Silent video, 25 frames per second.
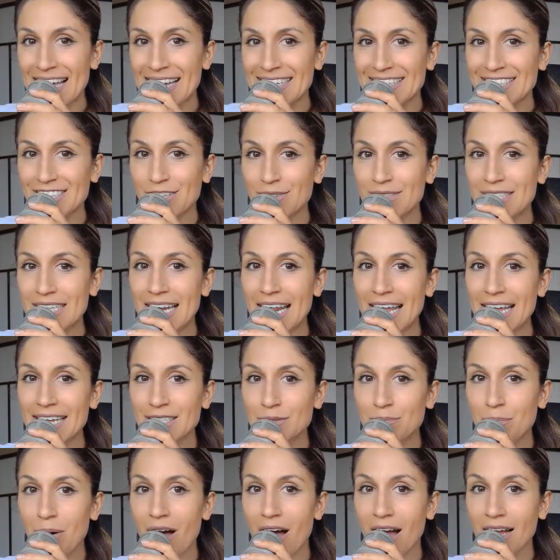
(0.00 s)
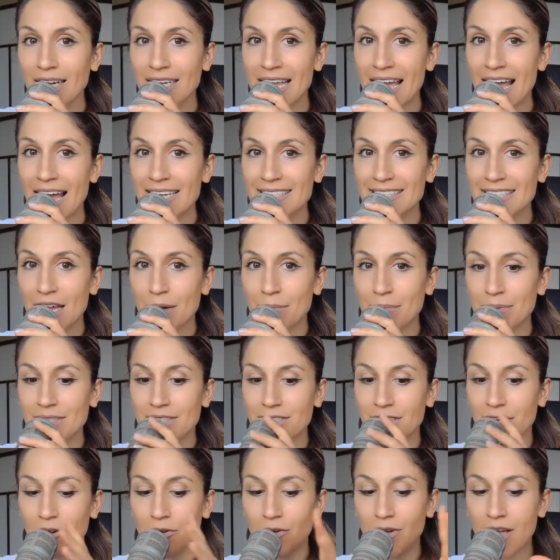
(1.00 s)
So today's podcast
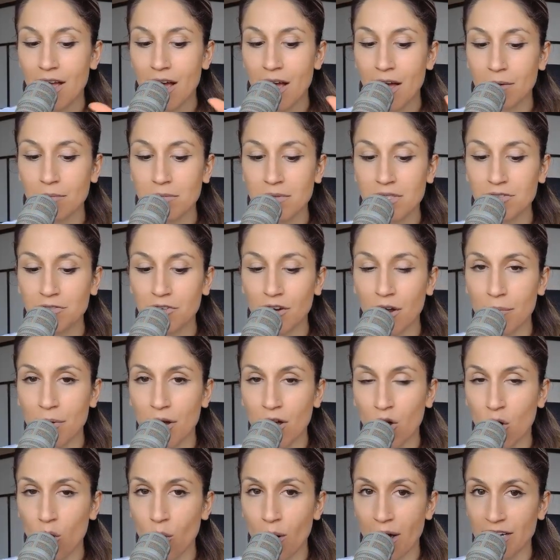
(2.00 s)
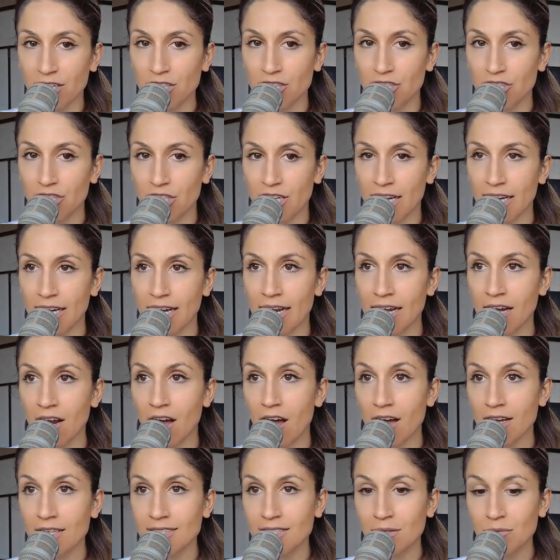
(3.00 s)
episode comes from a question, an
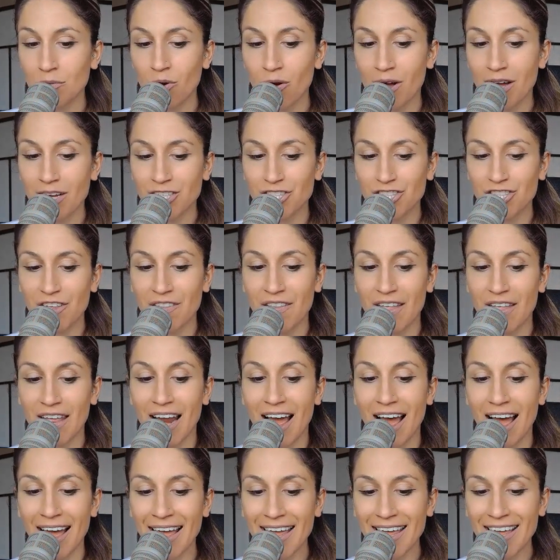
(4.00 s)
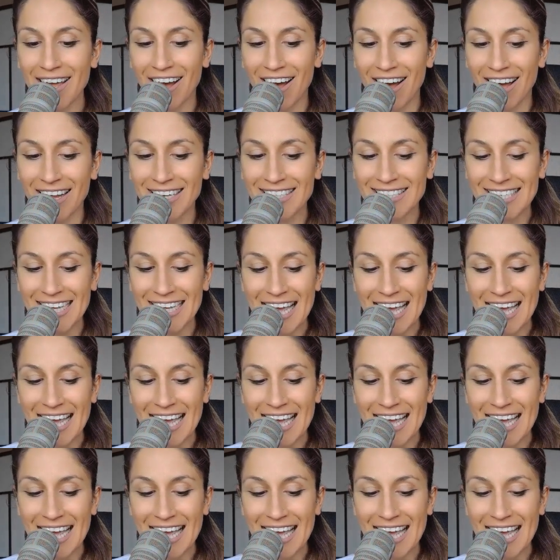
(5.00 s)
awesome question that I got